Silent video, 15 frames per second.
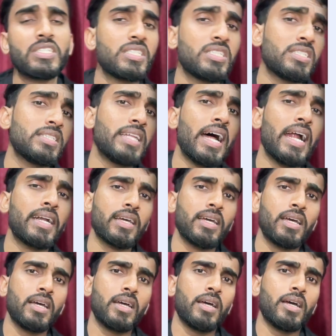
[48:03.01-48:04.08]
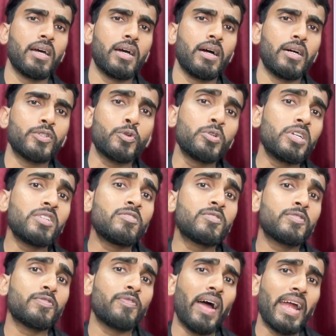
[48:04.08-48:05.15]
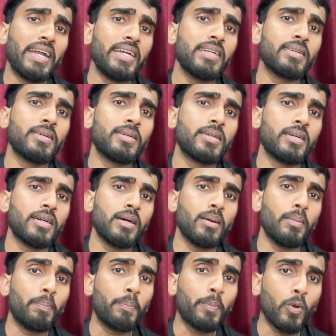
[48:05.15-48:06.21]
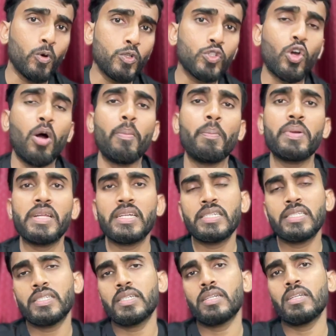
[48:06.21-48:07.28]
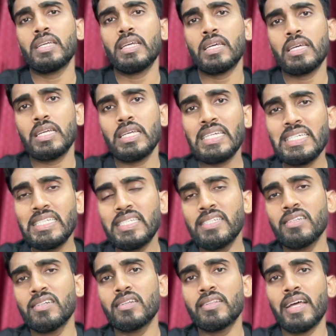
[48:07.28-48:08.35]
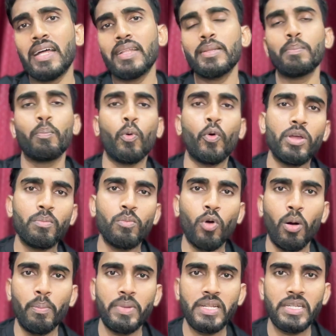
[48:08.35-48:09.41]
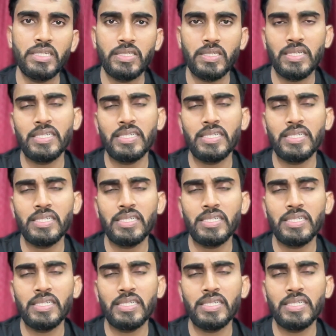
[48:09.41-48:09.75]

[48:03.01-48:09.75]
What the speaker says: is that students find prose comprehension easier than poem comprehension.